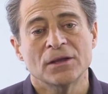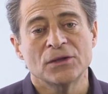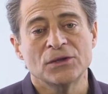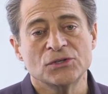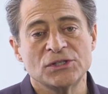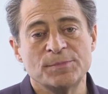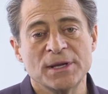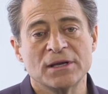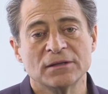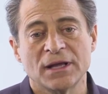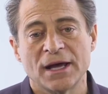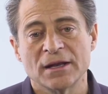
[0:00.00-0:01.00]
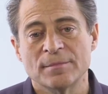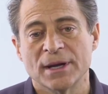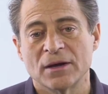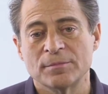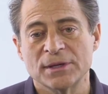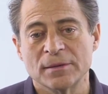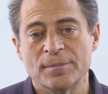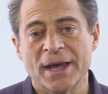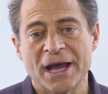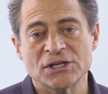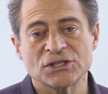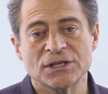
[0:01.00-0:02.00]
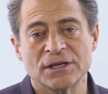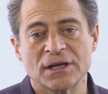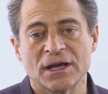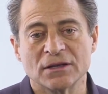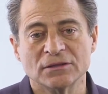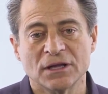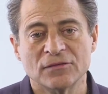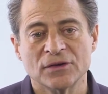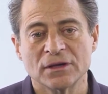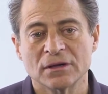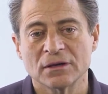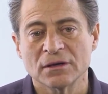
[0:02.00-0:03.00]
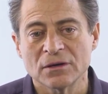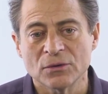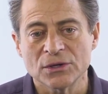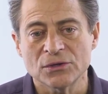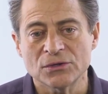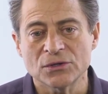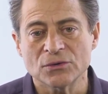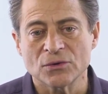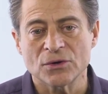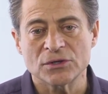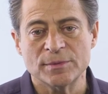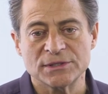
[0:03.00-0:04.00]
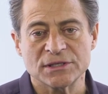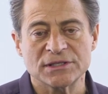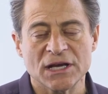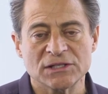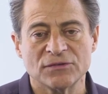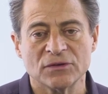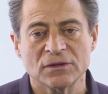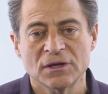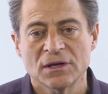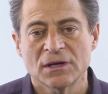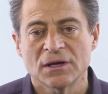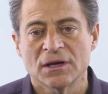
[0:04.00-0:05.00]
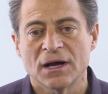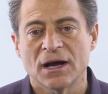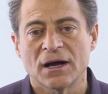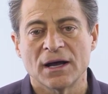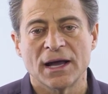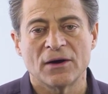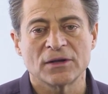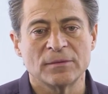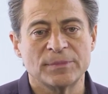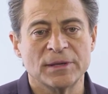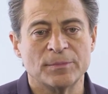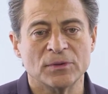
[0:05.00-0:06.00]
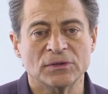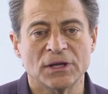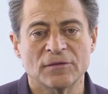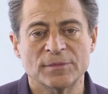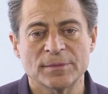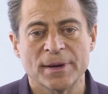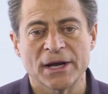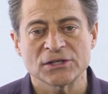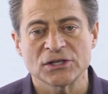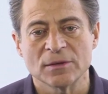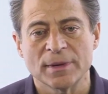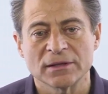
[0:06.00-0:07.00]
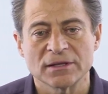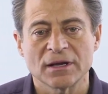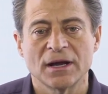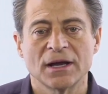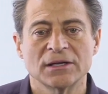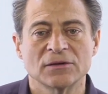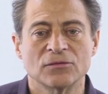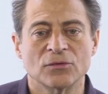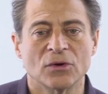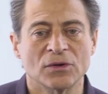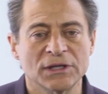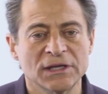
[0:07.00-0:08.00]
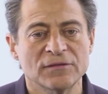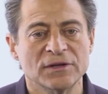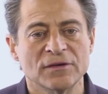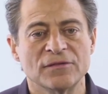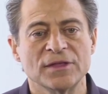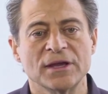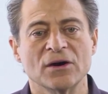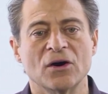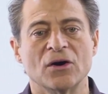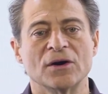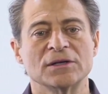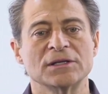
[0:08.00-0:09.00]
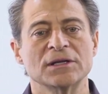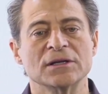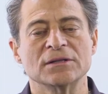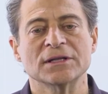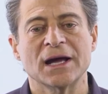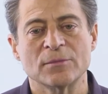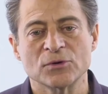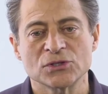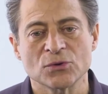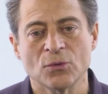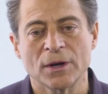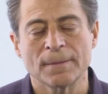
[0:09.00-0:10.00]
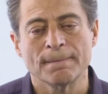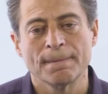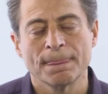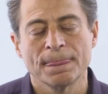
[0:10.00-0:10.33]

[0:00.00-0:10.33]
You speak a lot about being passionate and loving what you do in order to be successful. How can people love, be passionate about the kind of role even if they aren't in a glamorous one?